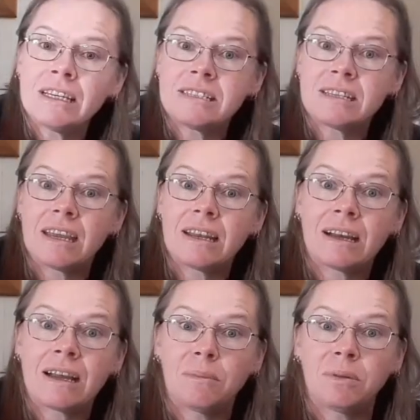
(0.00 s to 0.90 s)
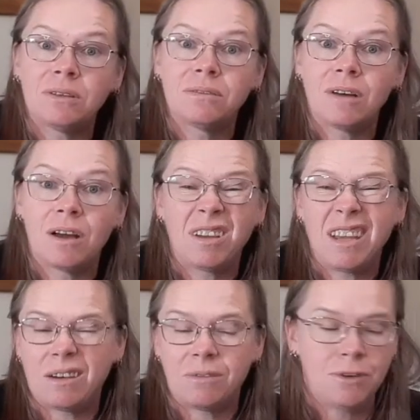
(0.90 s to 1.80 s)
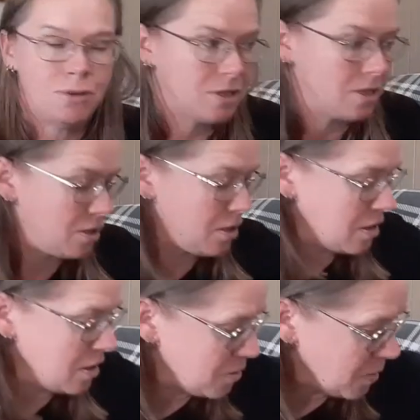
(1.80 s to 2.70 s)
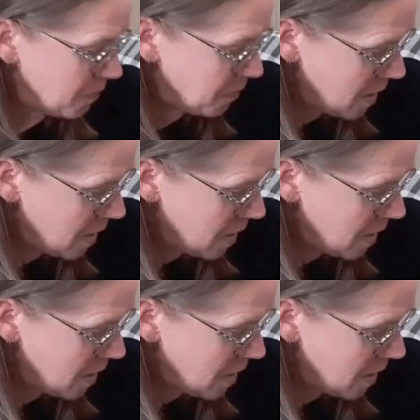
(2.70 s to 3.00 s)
least get I'll get a few stitches into it.